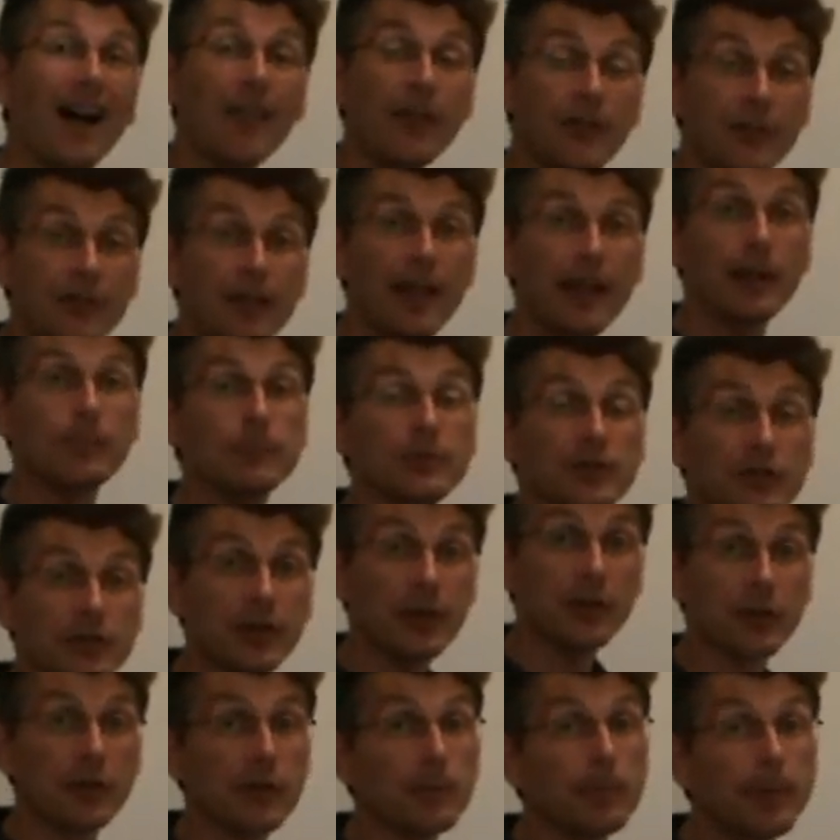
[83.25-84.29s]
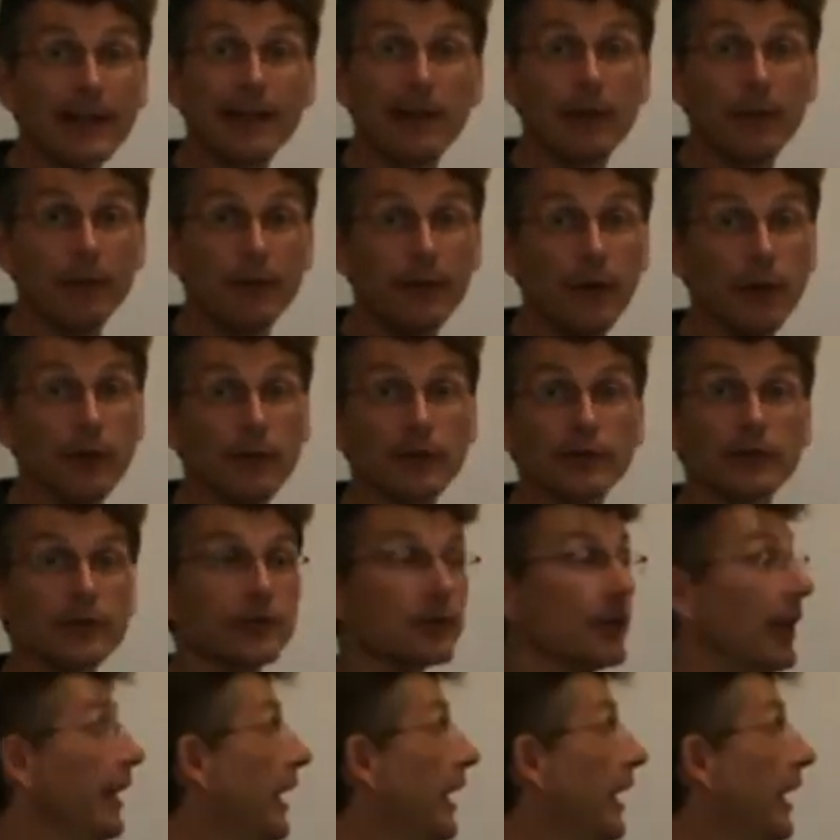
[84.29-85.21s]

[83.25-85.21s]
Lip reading: the same centripetal force